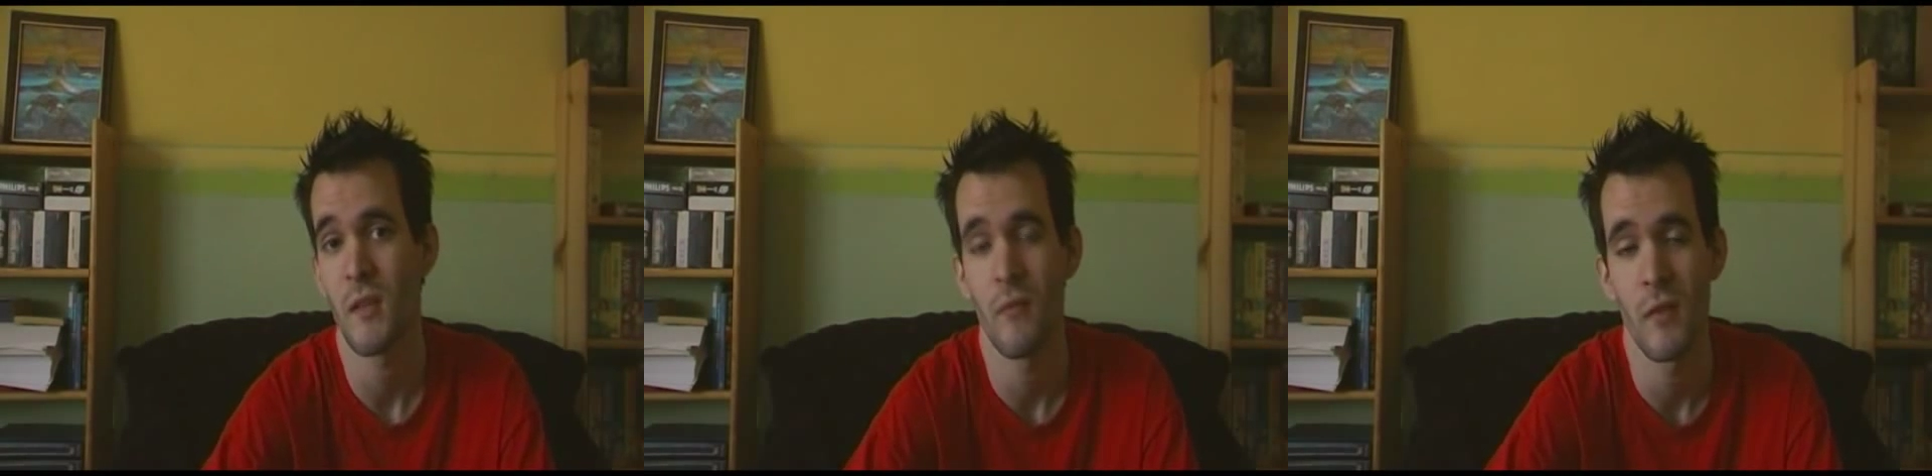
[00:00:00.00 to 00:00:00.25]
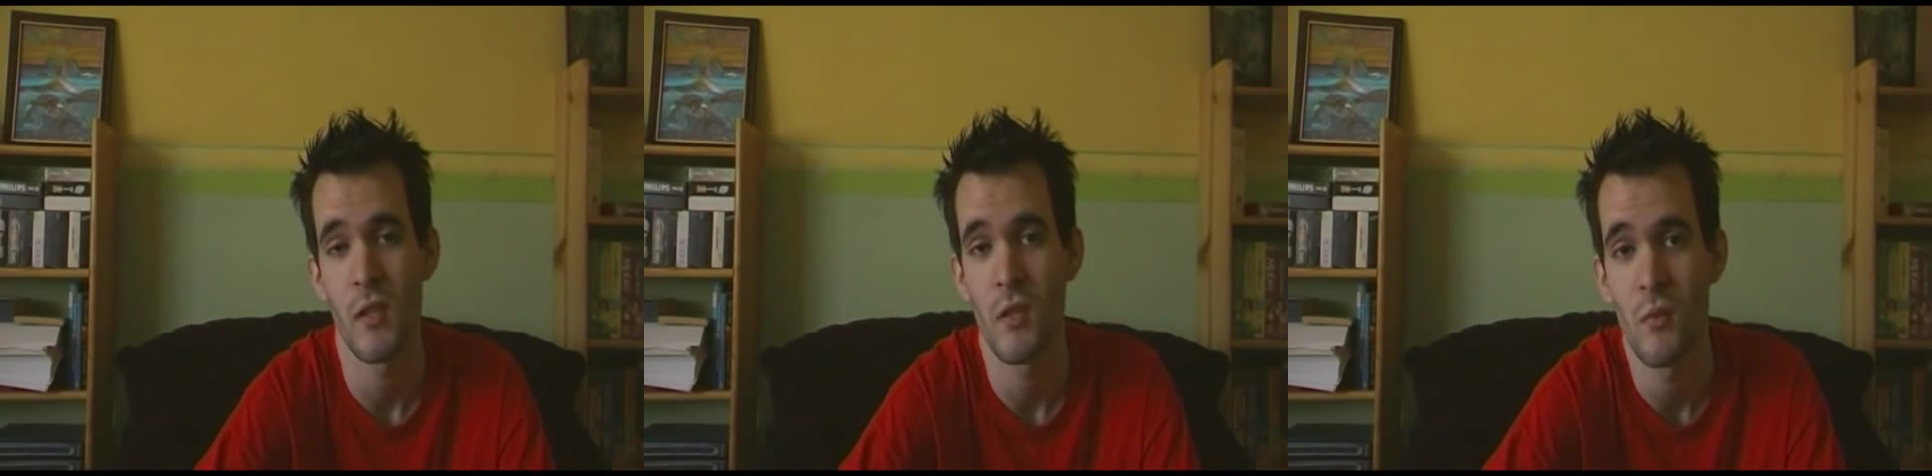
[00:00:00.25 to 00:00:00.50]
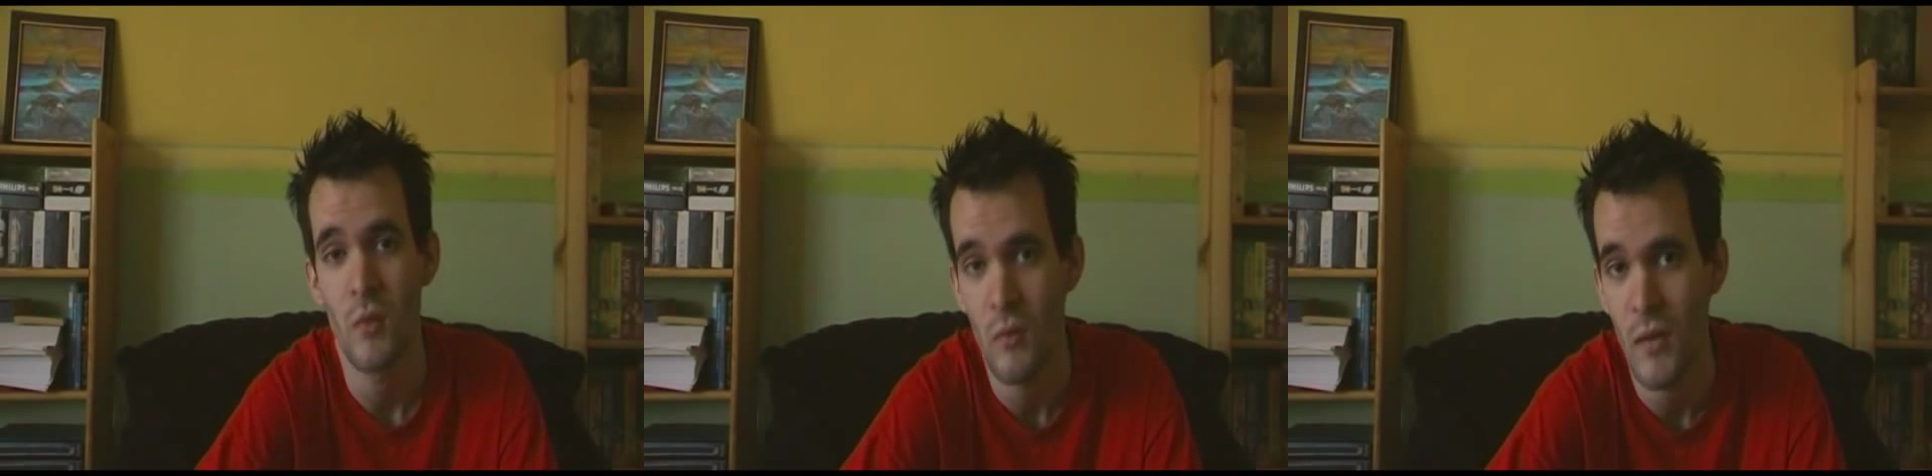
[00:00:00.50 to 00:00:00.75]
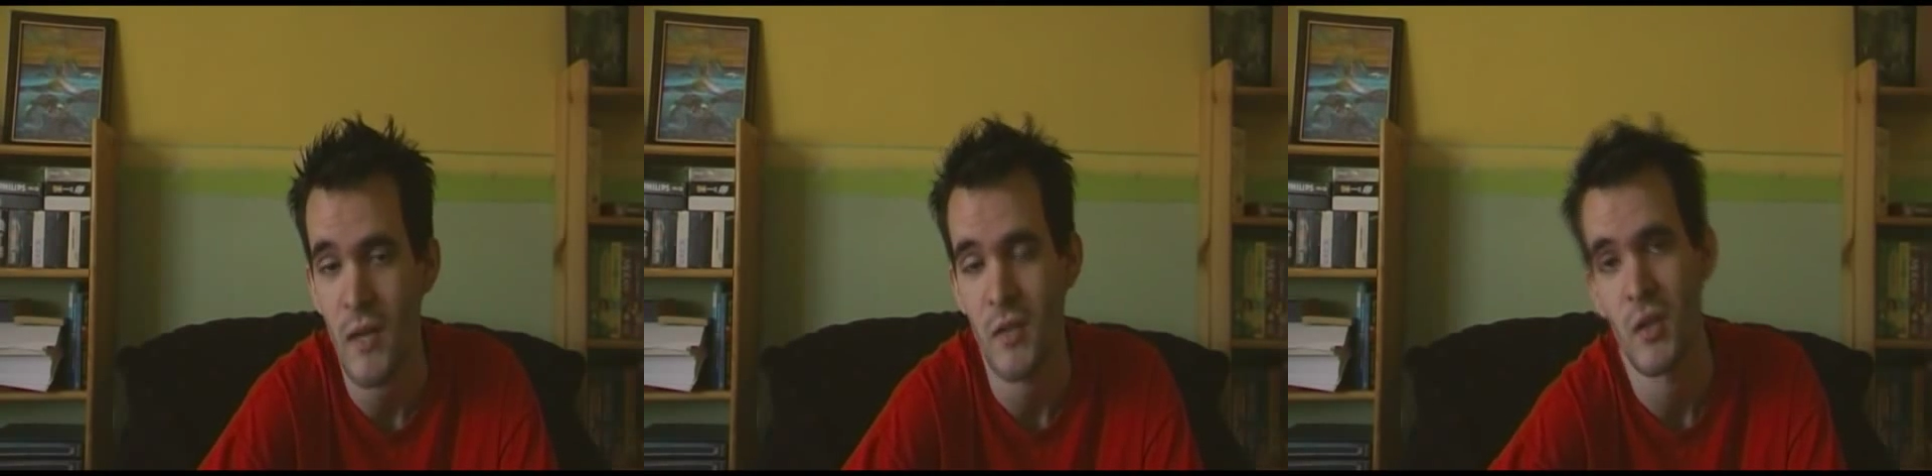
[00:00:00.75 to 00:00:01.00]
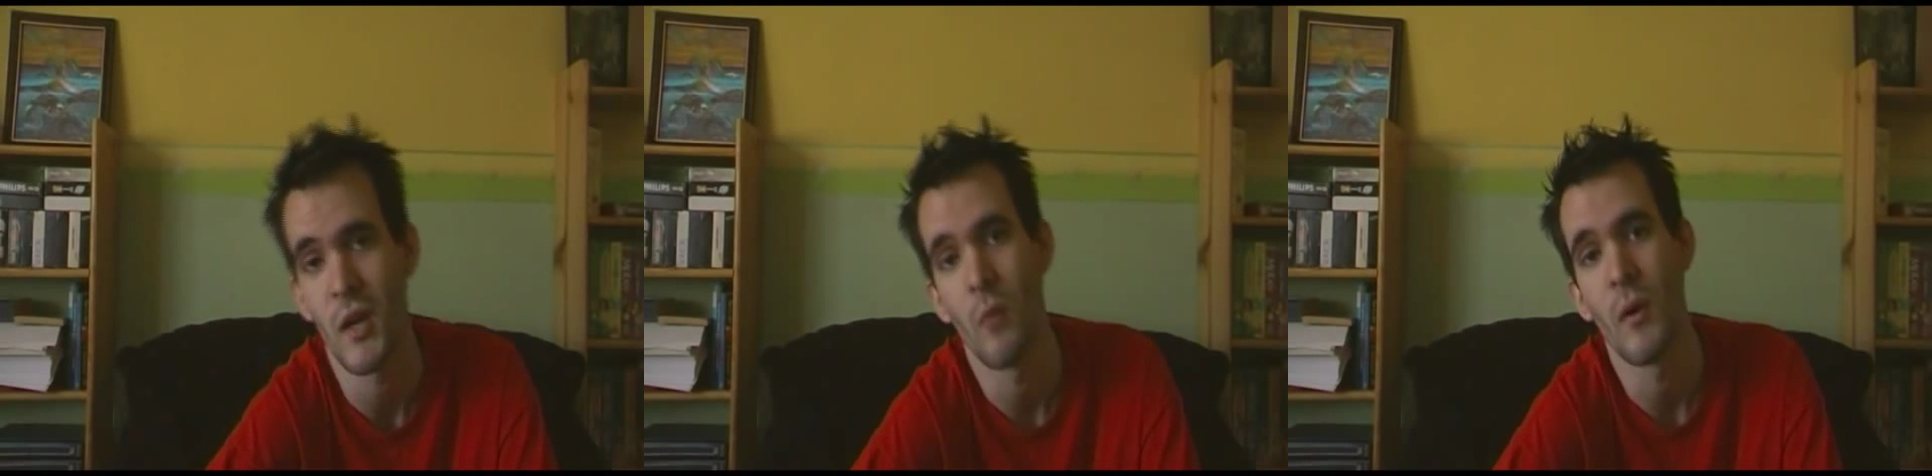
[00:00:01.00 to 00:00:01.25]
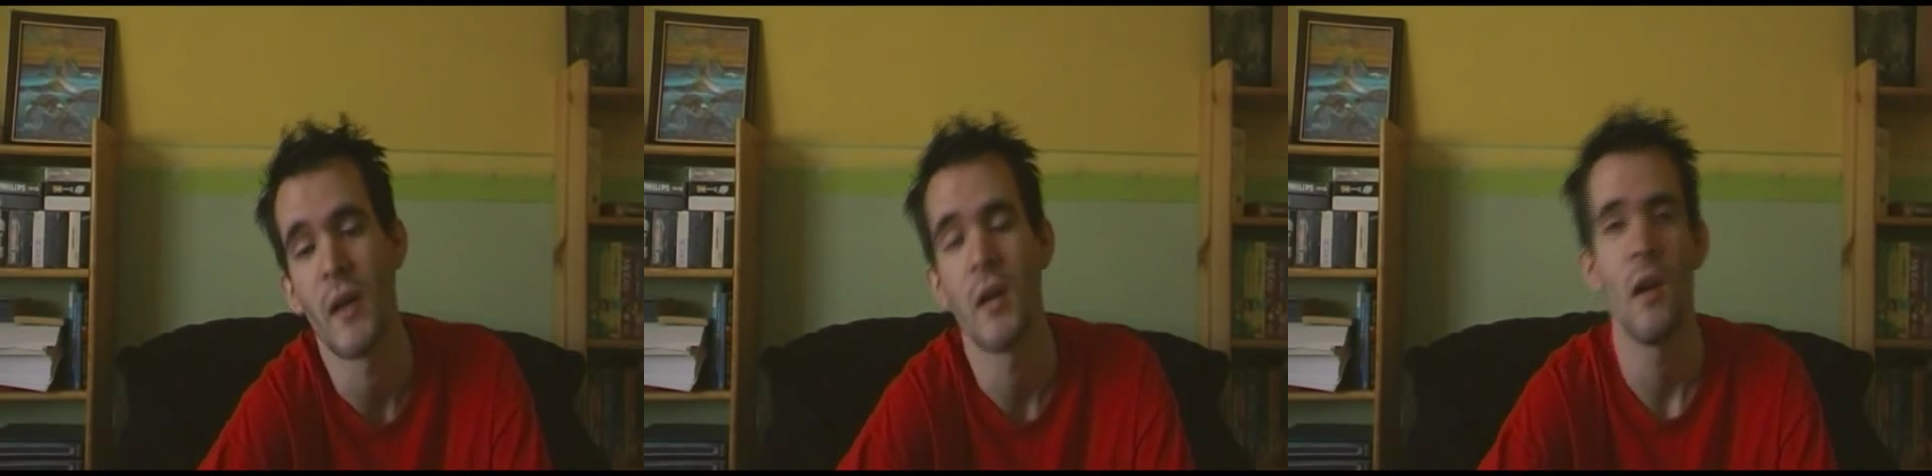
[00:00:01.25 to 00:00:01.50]
some things you do get
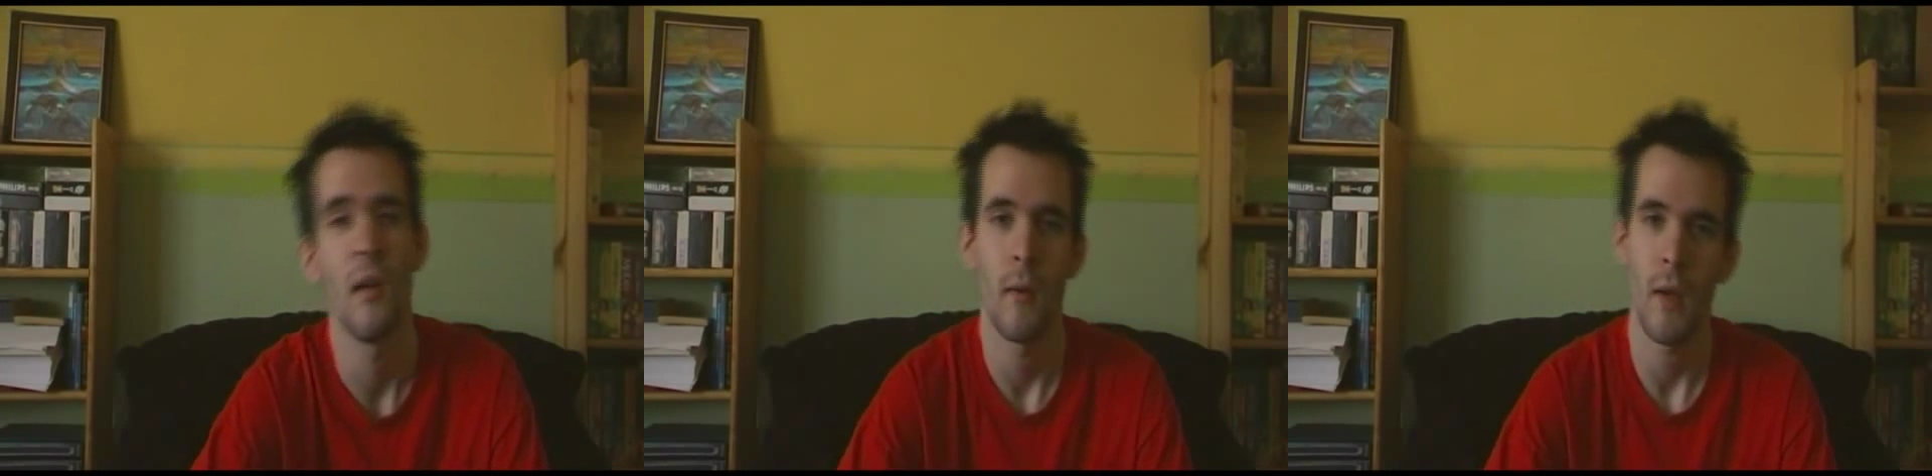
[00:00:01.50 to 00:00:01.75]
straight away.